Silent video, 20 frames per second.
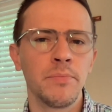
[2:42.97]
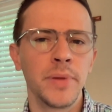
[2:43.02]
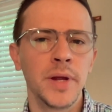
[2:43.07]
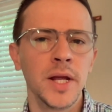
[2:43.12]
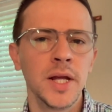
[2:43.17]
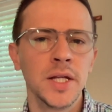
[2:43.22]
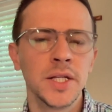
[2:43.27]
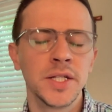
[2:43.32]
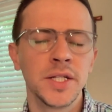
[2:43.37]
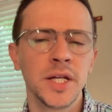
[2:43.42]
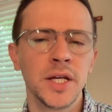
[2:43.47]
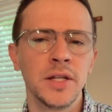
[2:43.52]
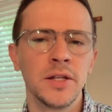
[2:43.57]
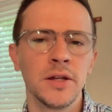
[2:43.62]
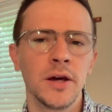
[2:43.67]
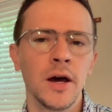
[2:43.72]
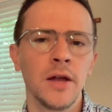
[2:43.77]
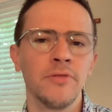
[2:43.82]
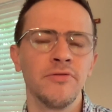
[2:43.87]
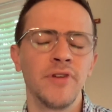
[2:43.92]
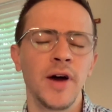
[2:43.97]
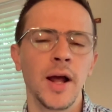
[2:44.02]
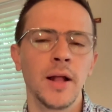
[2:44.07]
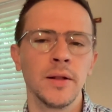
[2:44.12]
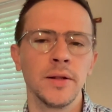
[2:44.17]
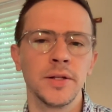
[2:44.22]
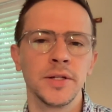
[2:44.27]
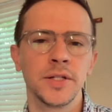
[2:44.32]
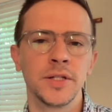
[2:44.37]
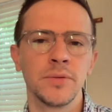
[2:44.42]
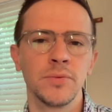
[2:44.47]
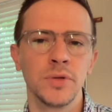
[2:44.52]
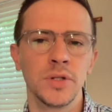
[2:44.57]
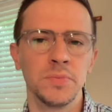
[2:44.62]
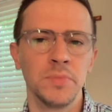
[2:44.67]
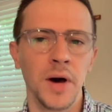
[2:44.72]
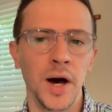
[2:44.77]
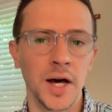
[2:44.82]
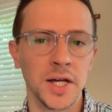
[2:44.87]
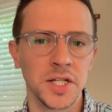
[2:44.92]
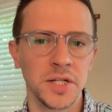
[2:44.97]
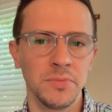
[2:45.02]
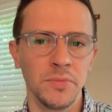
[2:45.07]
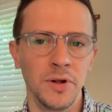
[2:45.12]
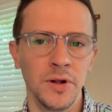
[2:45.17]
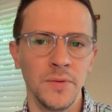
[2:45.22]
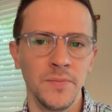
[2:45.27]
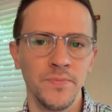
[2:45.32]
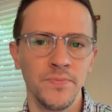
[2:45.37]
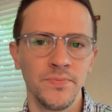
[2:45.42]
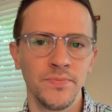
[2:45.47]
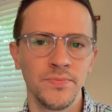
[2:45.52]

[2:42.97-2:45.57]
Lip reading: peace and nonviolence was possible.